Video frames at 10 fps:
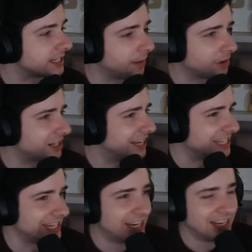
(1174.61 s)
I'm going to
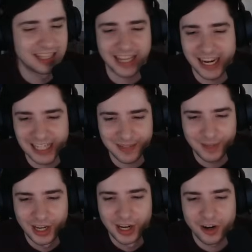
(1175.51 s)
test this item
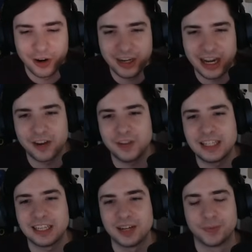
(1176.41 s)
on every
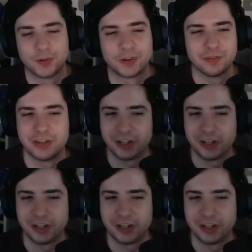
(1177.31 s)
single Pokemon.